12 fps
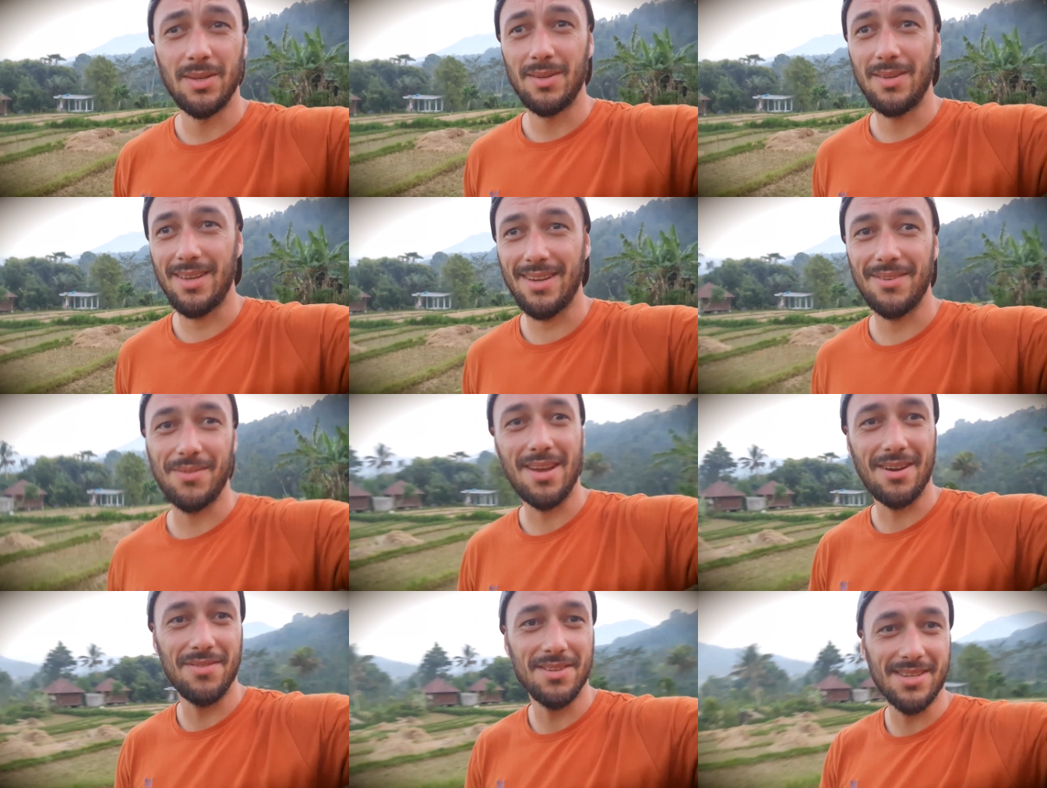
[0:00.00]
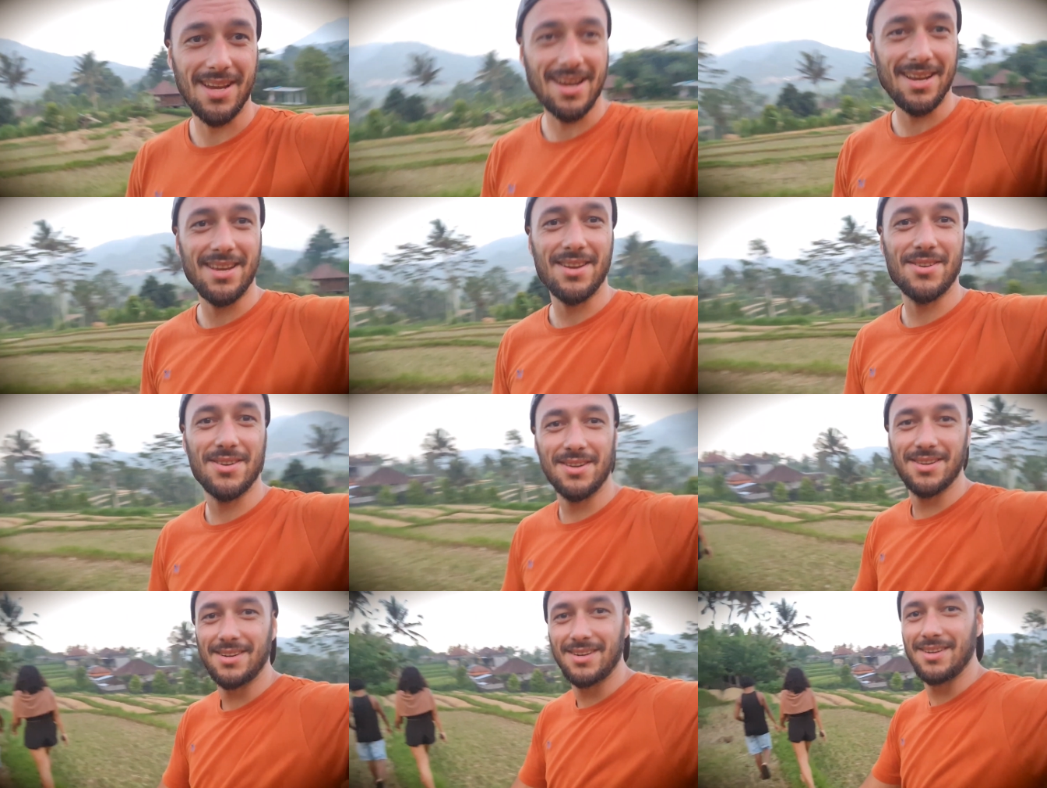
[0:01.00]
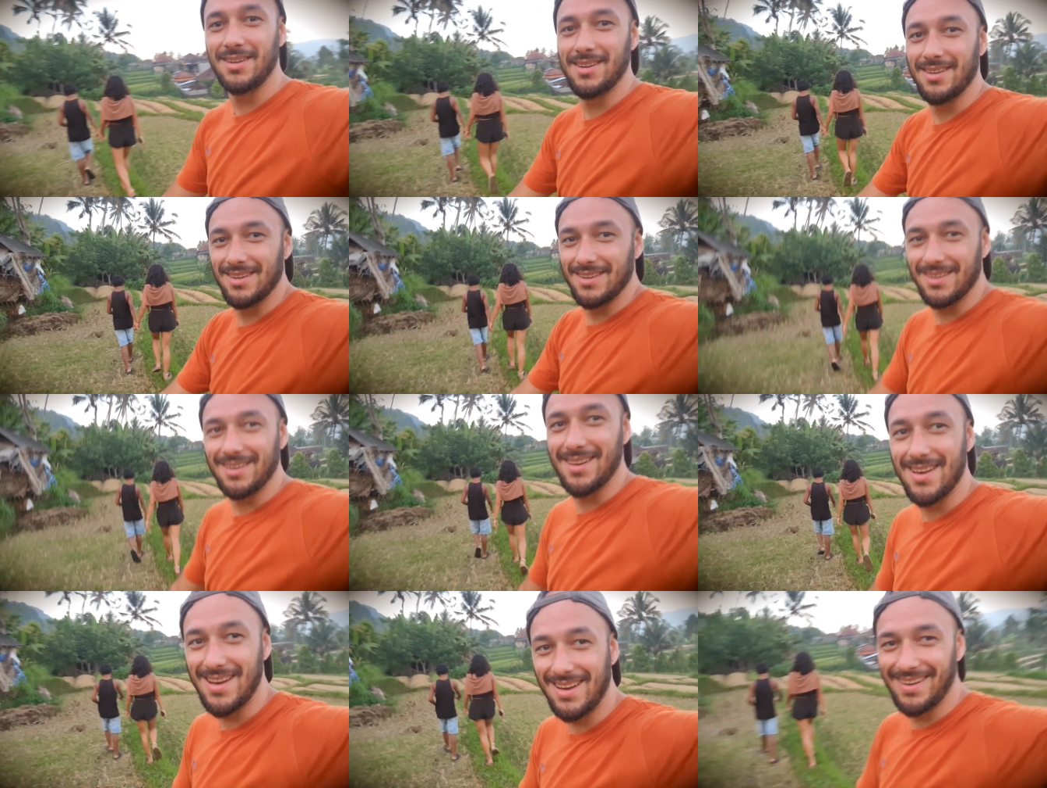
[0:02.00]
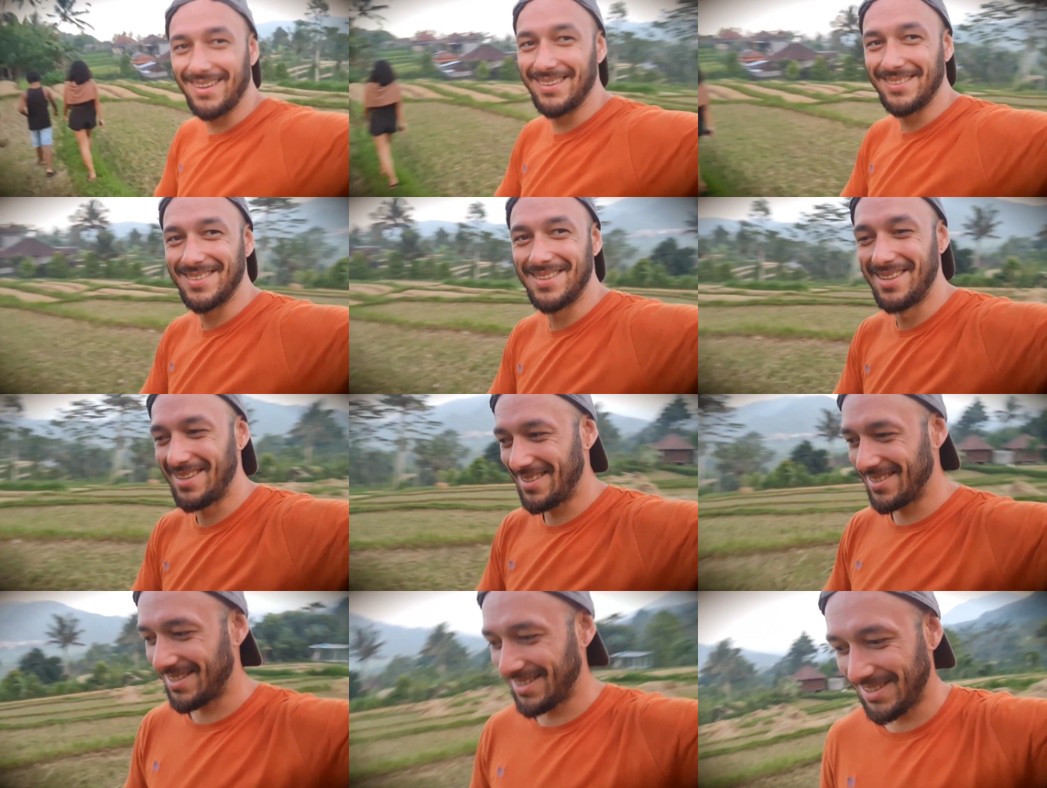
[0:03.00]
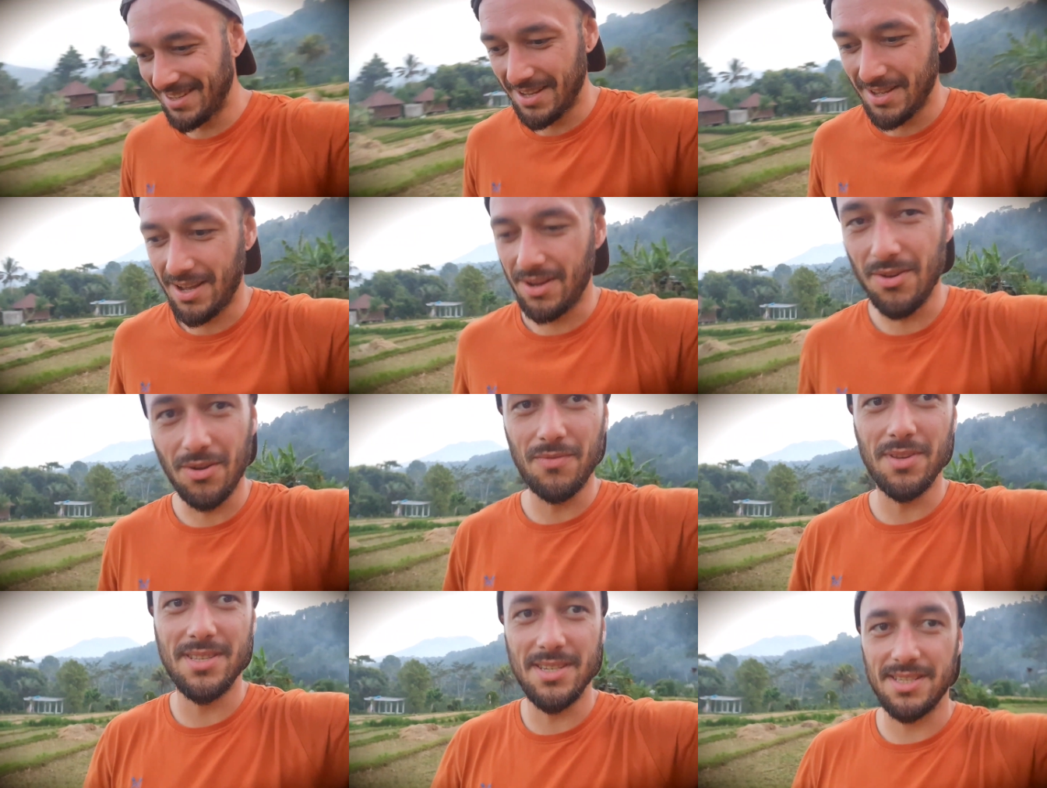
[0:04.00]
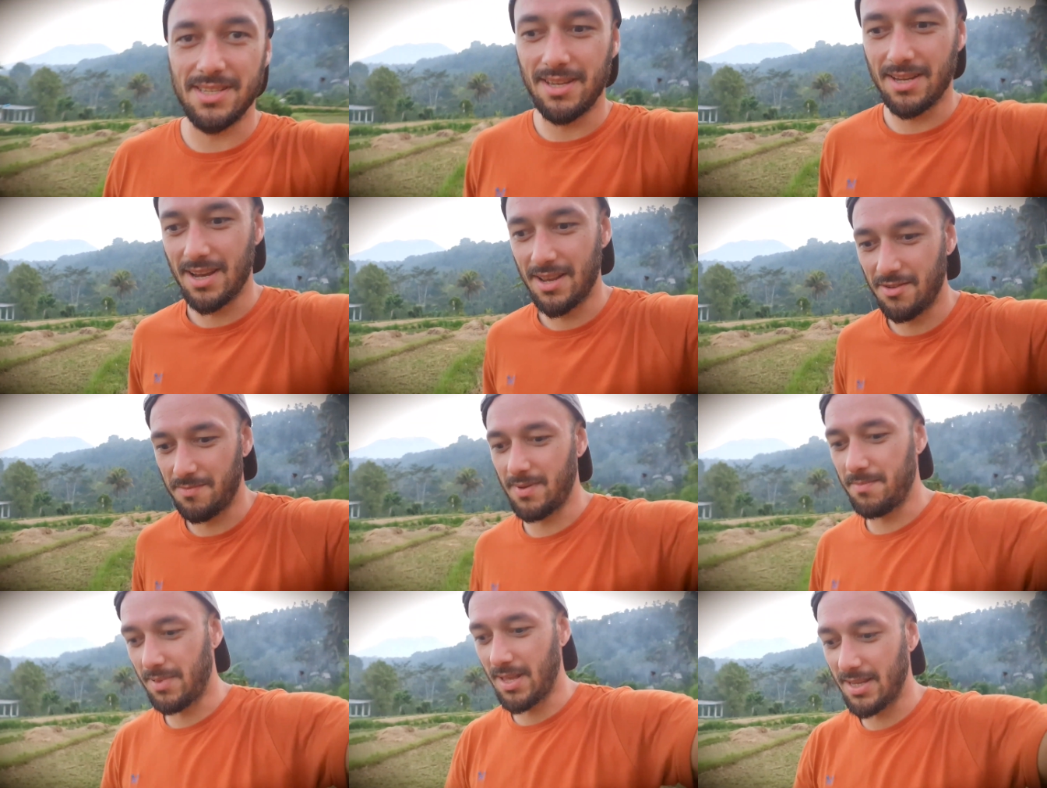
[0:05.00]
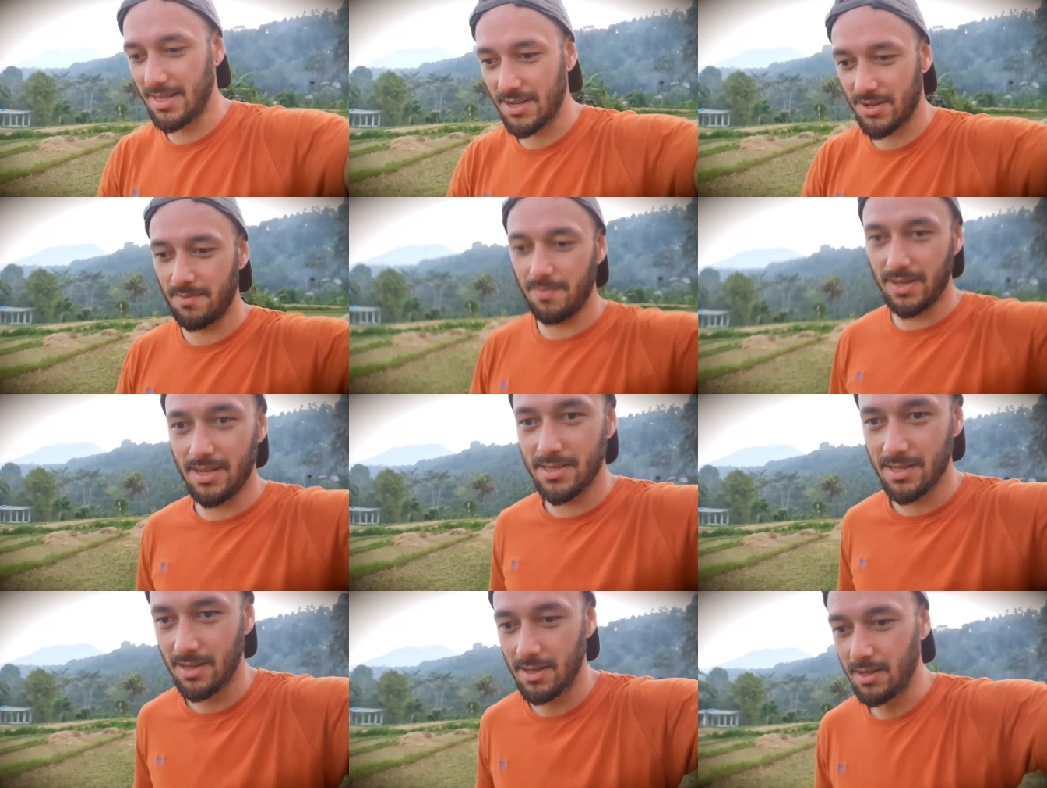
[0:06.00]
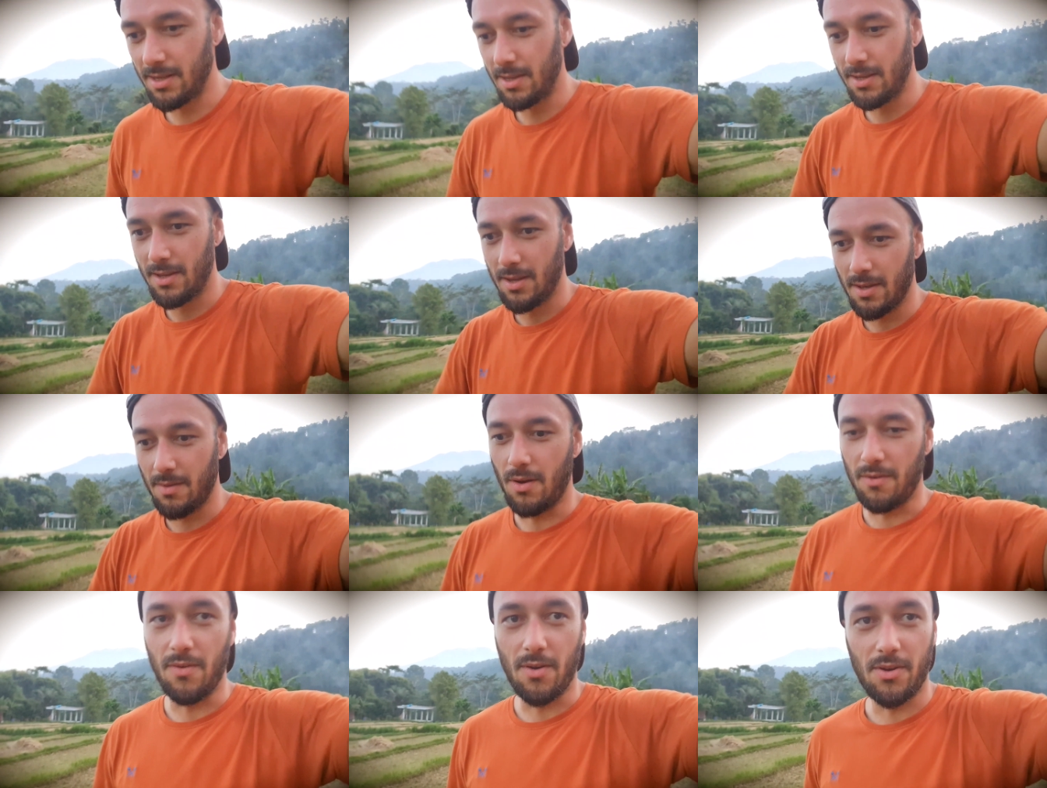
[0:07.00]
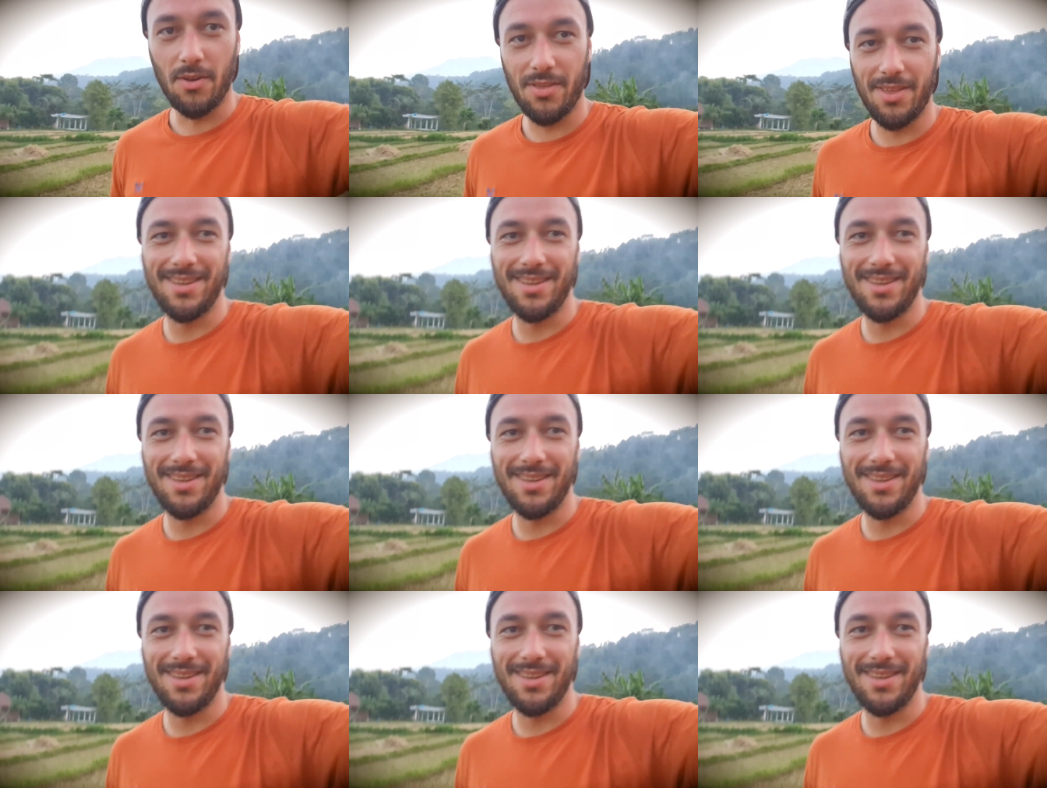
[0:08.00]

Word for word: yeah, we have this guide here. And he's, I don't know if it's this kind of place here, piece of earth.